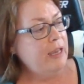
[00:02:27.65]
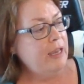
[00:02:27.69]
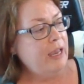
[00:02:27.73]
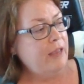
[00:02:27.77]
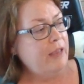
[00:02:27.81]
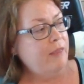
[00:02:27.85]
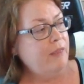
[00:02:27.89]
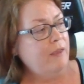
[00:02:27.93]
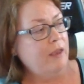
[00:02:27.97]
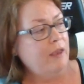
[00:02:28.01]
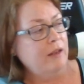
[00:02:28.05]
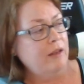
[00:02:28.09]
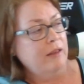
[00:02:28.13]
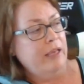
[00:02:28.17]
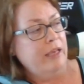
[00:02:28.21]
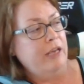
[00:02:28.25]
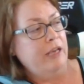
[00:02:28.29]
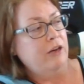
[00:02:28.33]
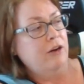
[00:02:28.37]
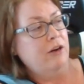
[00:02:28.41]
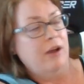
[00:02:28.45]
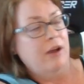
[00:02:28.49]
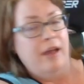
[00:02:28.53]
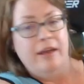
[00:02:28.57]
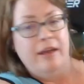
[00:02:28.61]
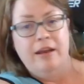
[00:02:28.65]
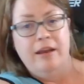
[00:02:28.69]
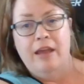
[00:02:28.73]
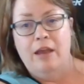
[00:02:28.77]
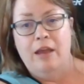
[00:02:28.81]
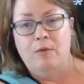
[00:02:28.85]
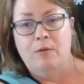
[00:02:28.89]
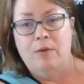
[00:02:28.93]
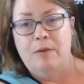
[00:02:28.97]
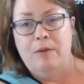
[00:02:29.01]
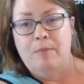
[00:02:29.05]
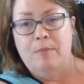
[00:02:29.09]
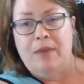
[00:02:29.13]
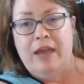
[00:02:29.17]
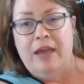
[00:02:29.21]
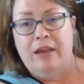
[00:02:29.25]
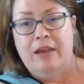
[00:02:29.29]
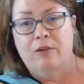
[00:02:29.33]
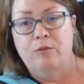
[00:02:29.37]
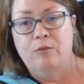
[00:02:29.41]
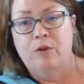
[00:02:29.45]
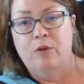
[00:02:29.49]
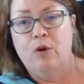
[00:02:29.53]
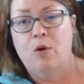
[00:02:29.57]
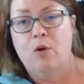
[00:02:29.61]
and then later on I went back
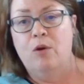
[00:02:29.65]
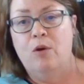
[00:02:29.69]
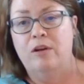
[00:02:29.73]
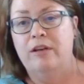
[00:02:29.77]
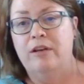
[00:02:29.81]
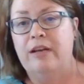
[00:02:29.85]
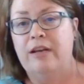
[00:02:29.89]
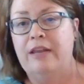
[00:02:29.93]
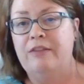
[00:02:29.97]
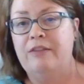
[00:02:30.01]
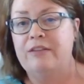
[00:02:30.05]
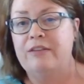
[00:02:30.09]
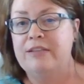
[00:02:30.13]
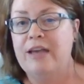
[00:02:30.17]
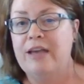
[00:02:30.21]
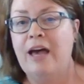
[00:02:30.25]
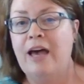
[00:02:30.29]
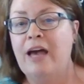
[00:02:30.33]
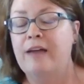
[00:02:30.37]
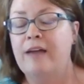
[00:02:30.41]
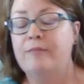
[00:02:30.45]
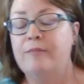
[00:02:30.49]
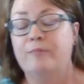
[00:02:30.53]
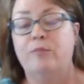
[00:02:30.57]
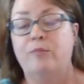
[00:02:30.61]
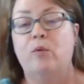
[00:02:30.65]
and recorded at the top